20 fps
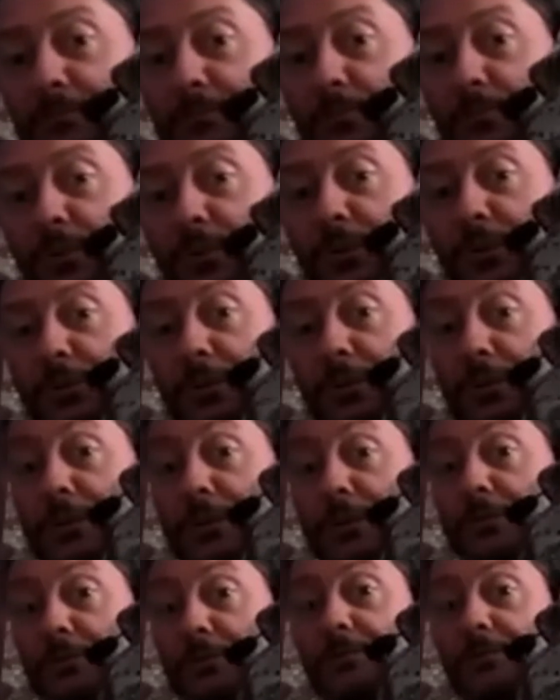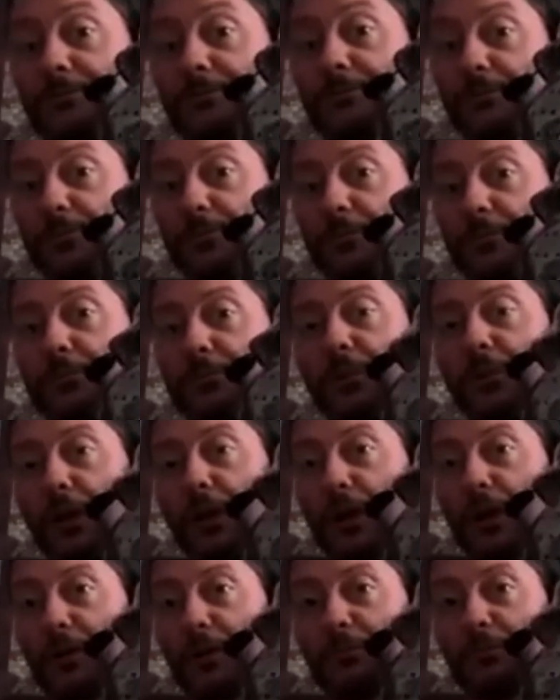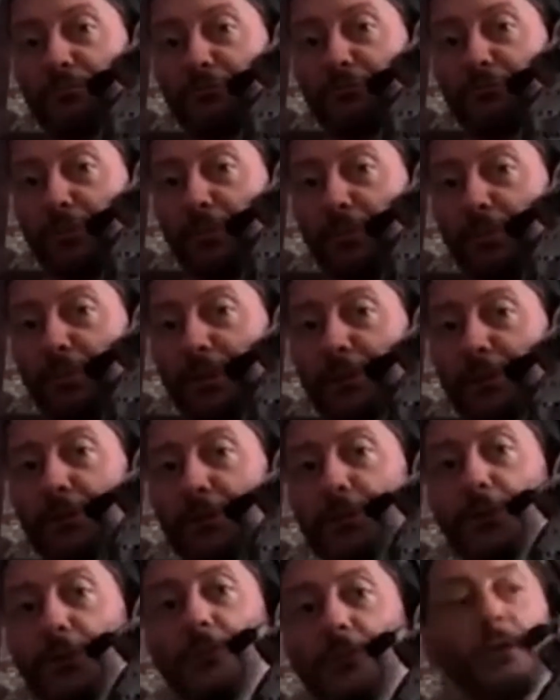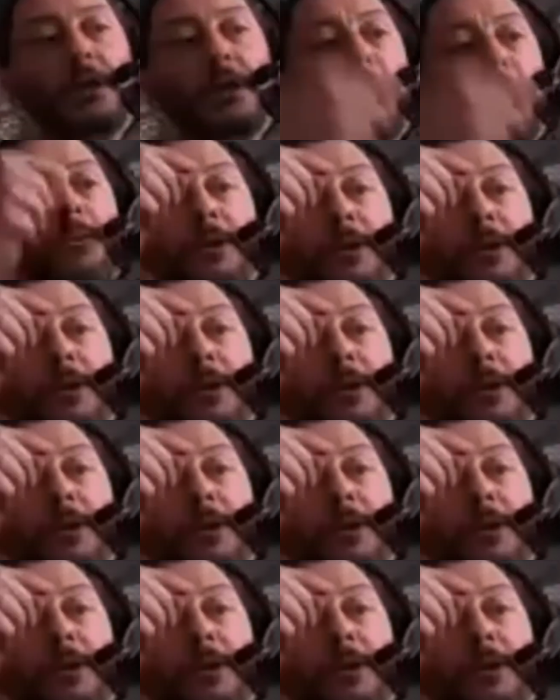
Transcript: which is probably going to do. We've